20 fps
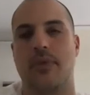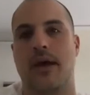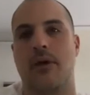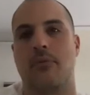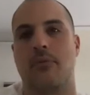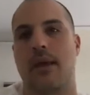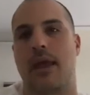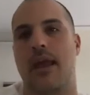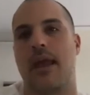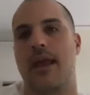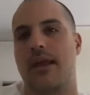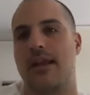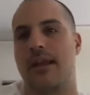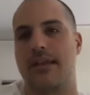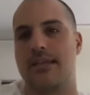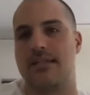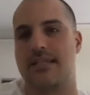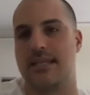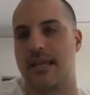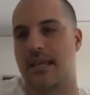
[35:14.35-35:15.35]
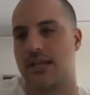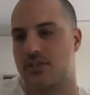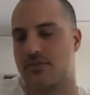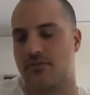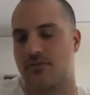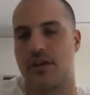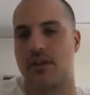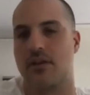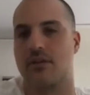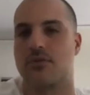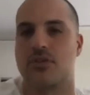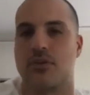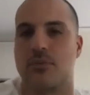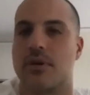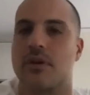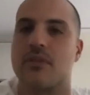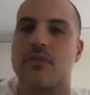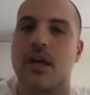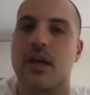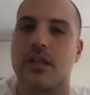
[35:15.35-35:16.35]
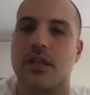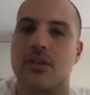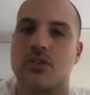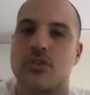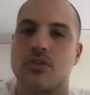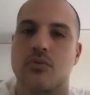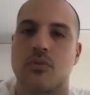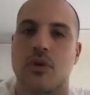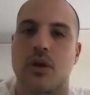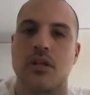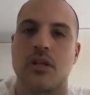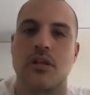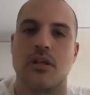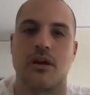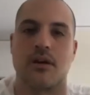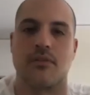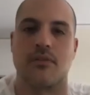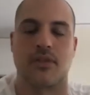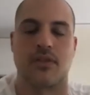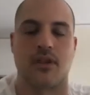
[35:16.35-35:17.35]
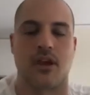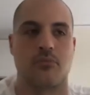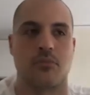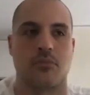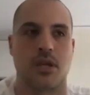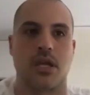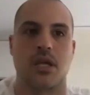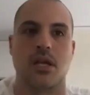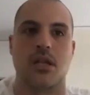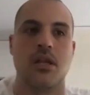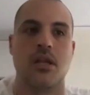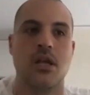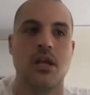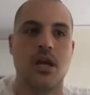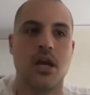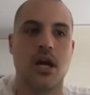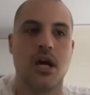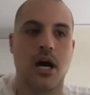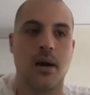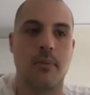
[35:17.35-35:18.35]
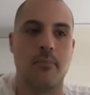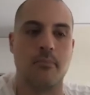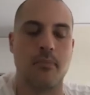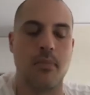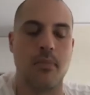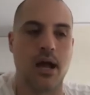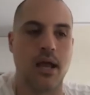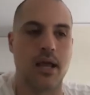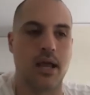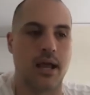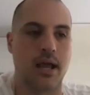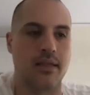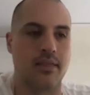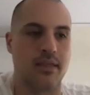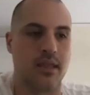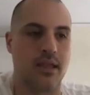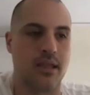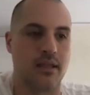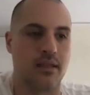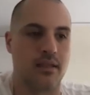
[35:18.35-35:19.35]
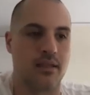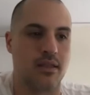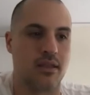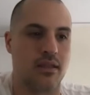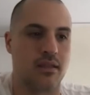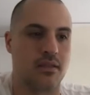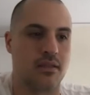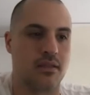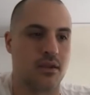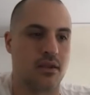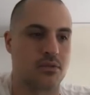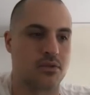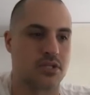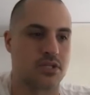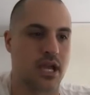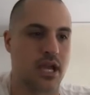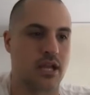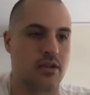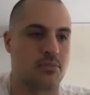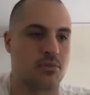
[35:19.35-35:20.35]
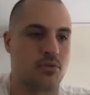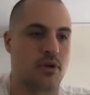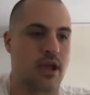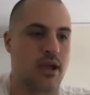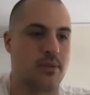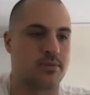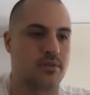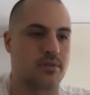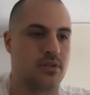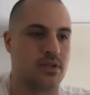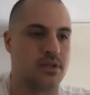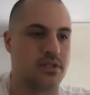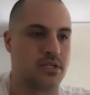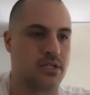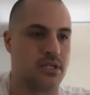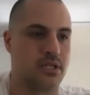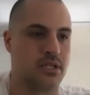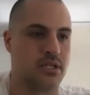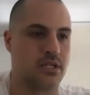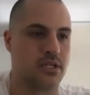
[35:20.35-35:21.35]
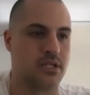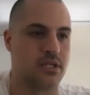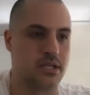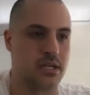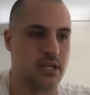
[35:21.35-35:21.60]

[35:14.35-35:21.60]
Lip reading: paying an ACH fee or something of that nature, right? Off the top of my head. I think the other side perhaps of this is,